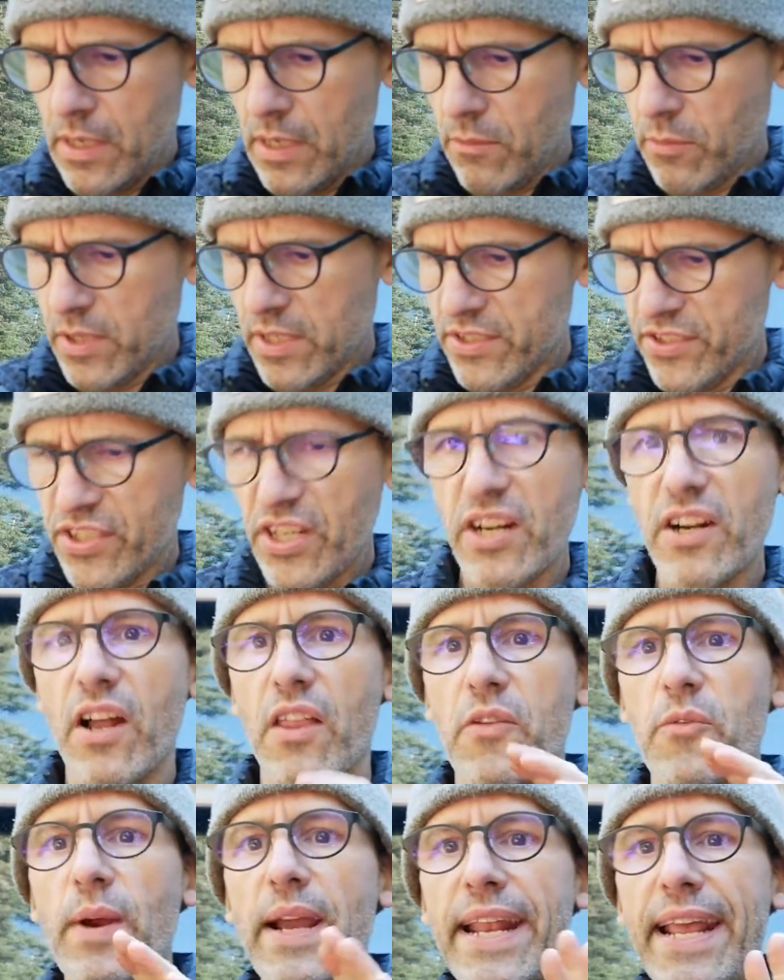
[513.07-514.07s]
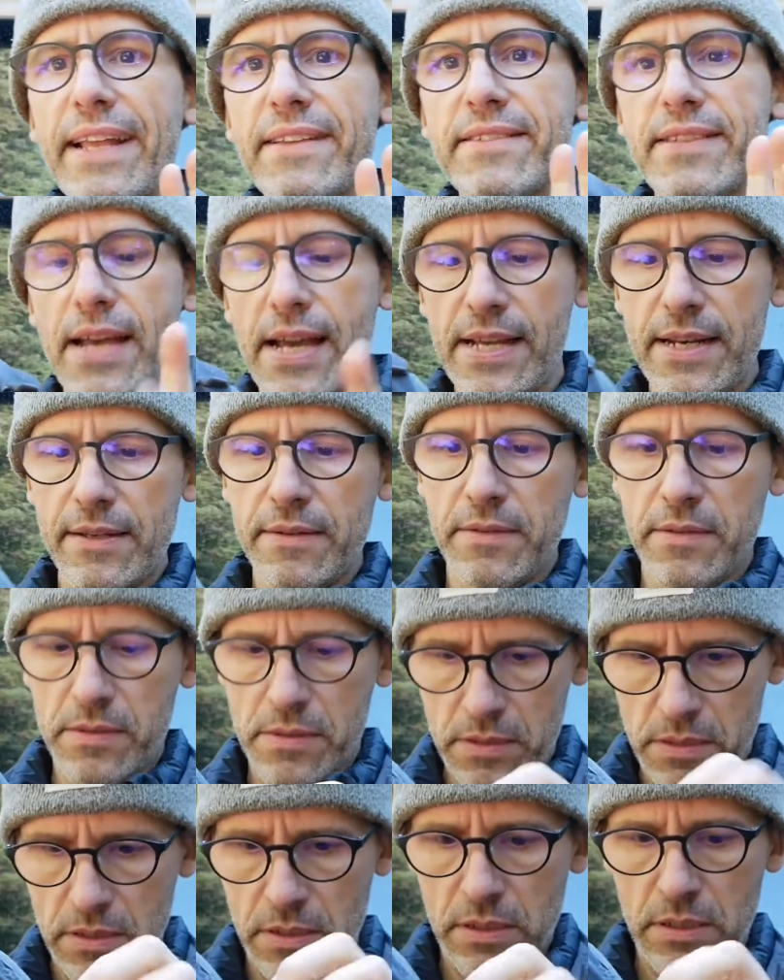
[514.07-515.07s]
going to start on the right hand side.
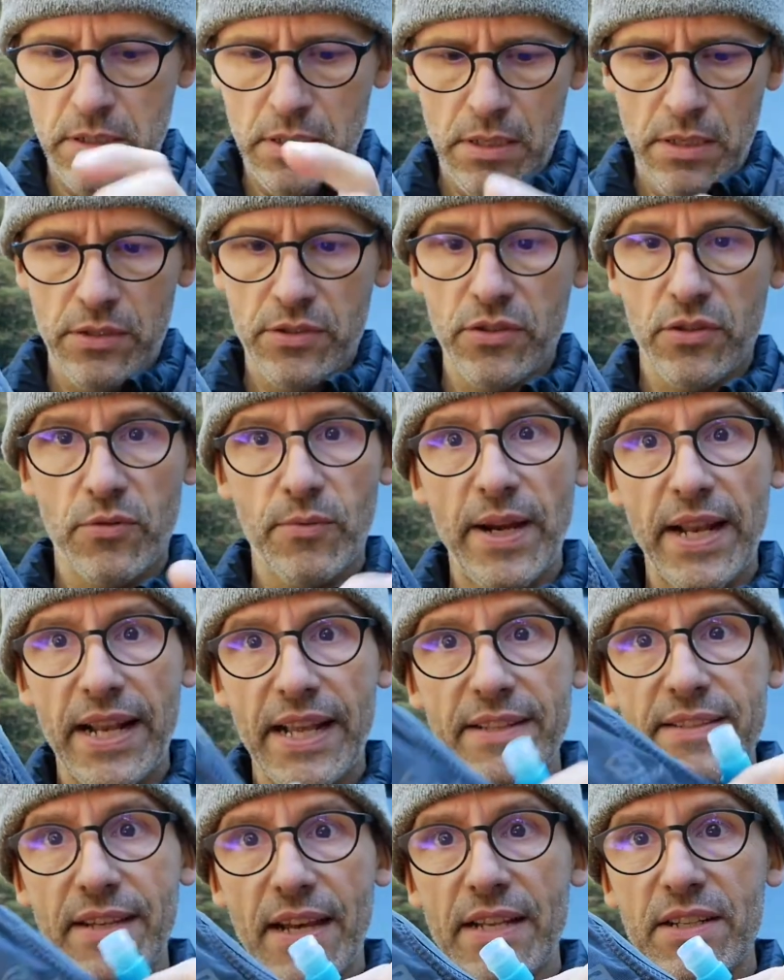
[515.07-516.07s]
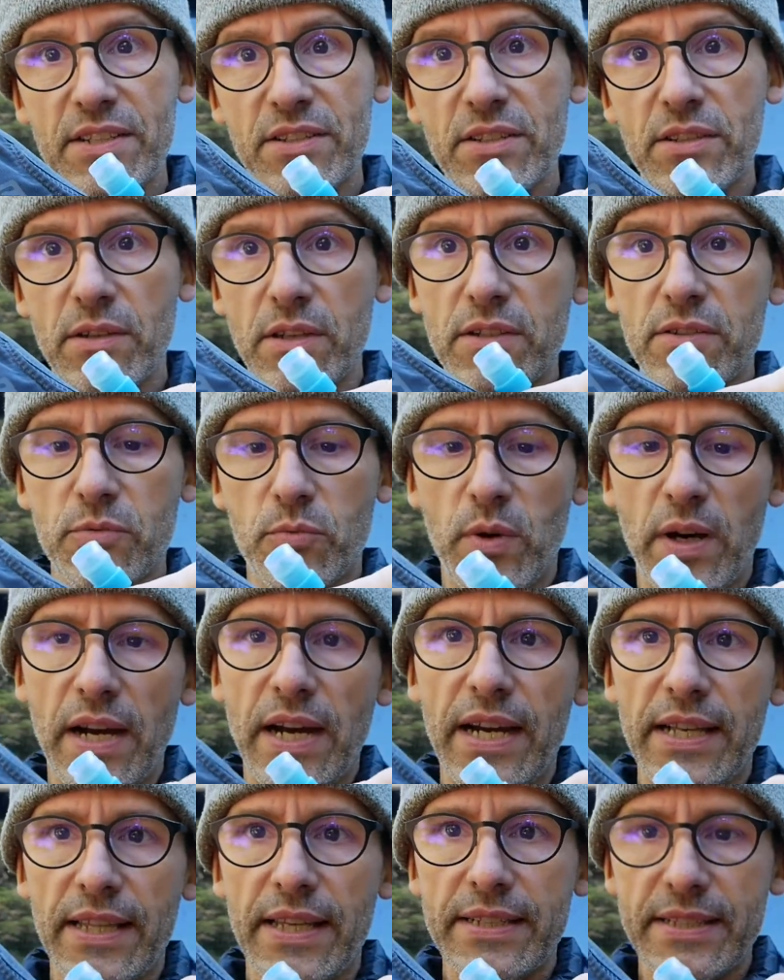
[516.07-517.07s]
So the right hand side is where
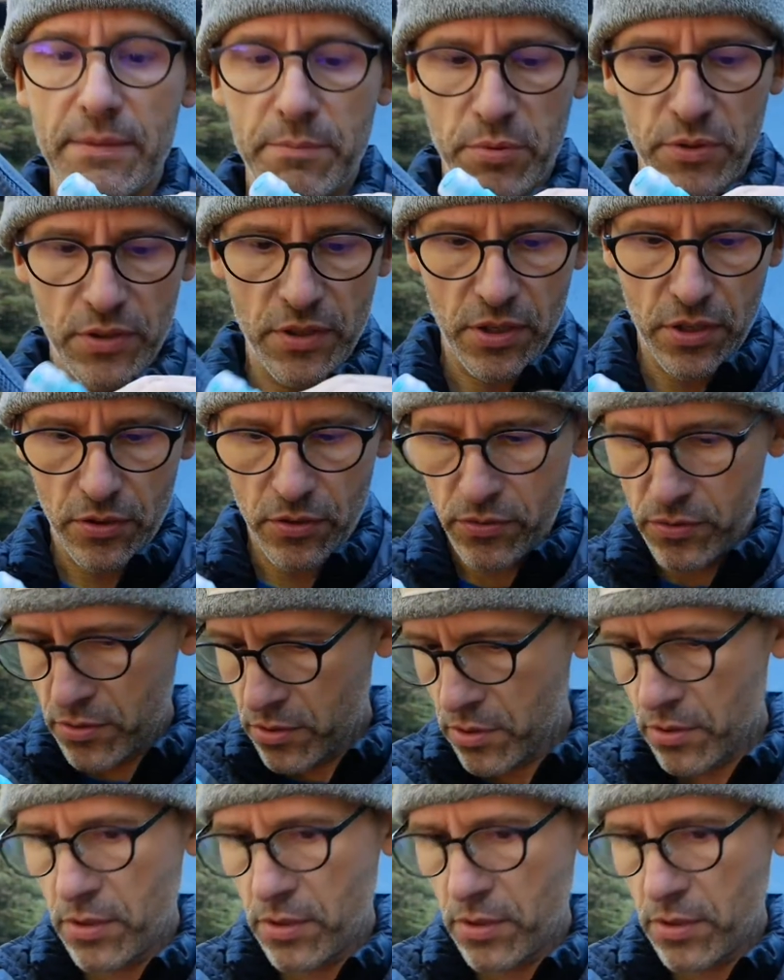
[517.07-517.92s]
I like to put the hose.